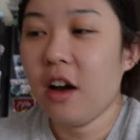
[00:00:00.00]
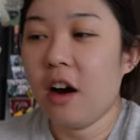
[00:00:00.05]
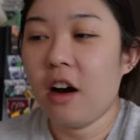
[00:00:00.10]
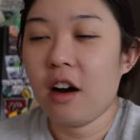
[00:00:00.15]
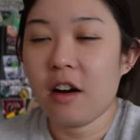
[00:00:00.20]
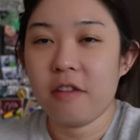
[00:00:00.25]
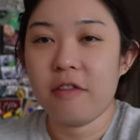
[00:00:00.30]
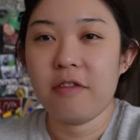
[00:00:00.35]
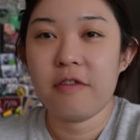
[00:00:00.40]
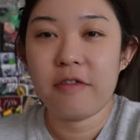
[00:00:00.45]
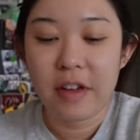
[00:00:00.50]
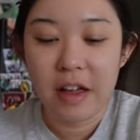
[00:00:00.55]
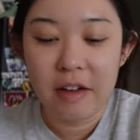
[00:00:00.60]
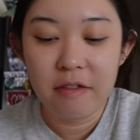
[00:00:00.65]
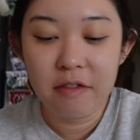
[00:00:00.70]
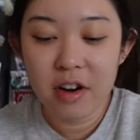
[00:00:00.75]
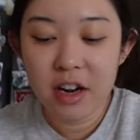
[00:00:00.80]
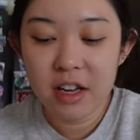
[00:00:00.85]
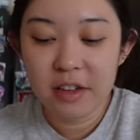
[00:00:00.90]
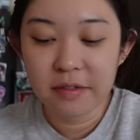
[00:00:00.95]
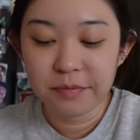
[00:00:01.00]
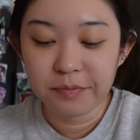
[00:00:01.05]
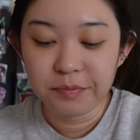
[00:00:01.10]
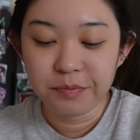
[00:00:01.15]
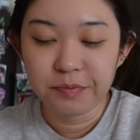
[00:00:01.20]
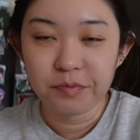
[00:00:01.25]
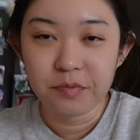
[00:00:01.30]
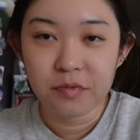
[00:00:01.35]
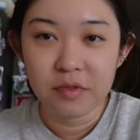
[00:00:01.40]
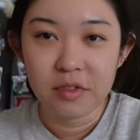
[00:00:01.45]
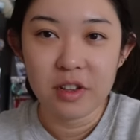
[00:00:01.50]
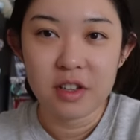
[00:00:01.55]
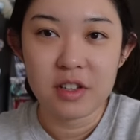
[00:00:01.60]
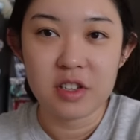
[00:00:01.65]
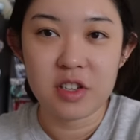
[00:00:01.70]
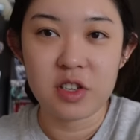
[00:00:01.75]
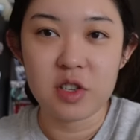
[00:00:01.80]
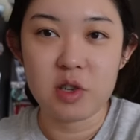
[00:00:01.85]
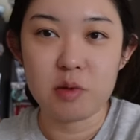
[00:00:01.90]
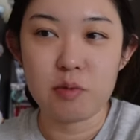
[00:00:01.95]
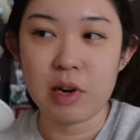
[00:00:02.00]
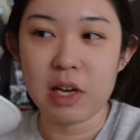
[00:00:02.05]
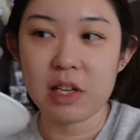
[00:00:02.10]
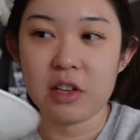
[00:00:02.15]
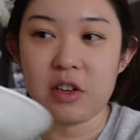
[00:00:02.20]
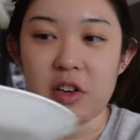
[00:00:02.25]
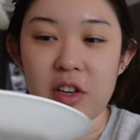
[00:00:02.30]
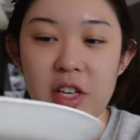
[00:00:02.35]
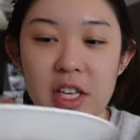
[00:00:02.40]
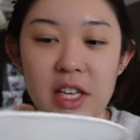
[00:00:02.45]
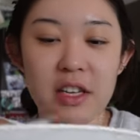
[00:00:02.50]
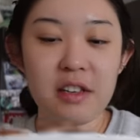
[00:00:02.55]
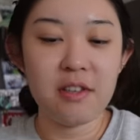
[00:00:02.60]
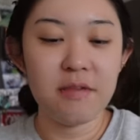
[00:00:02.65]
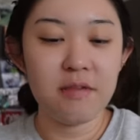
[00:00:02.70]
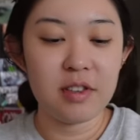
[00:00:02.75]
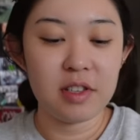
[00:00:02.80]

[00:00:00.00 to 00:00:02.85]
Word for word: our favorite gingerbread cookie.